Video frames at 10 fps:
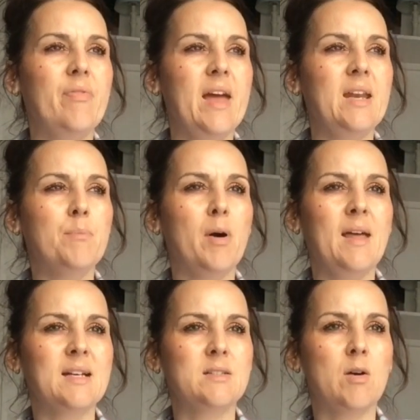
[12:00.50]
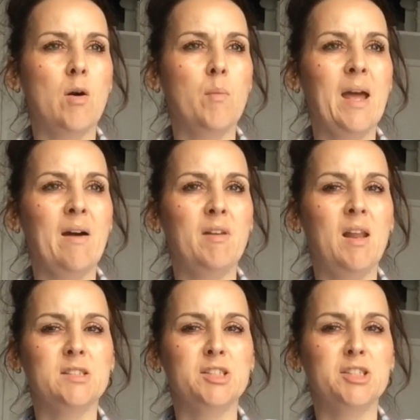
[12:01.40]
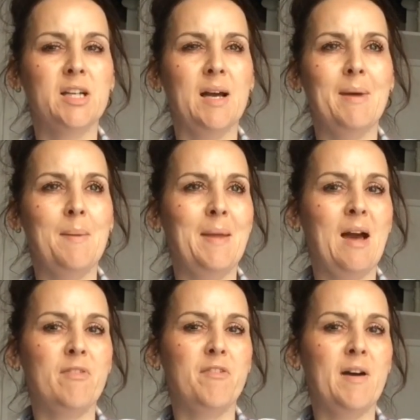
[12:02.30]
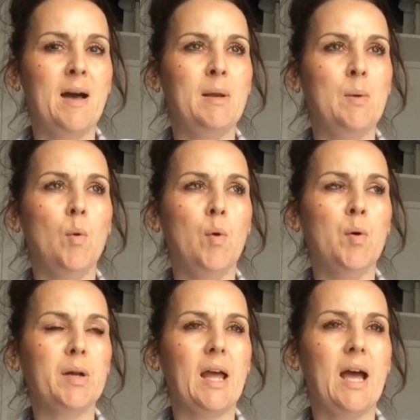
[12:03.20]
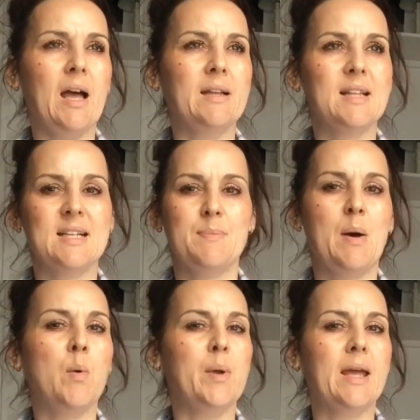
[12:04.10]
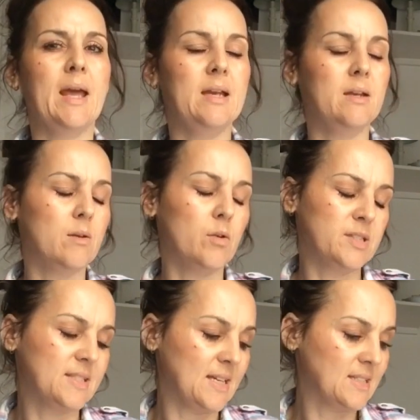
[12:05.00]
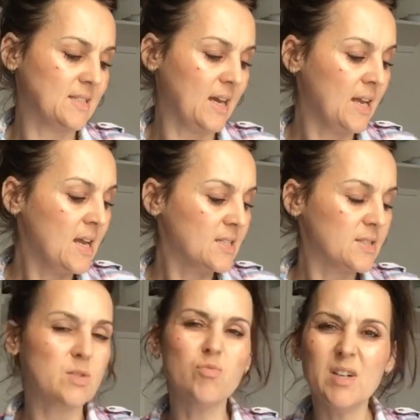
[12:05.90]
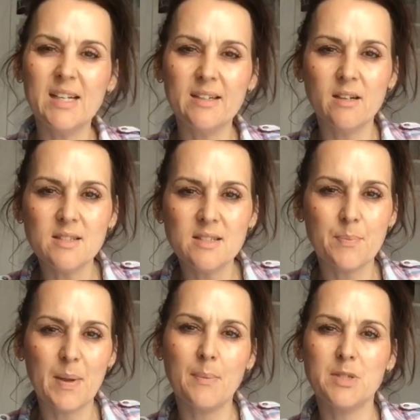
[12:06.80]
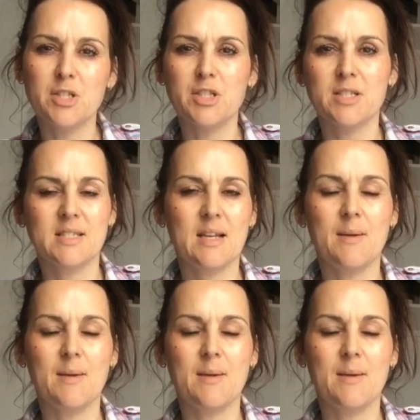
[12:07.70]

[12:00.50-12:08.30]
then by that time we have lunch maybe have a family walk and that's about all we get in on a saturday so it's really nice to be able to just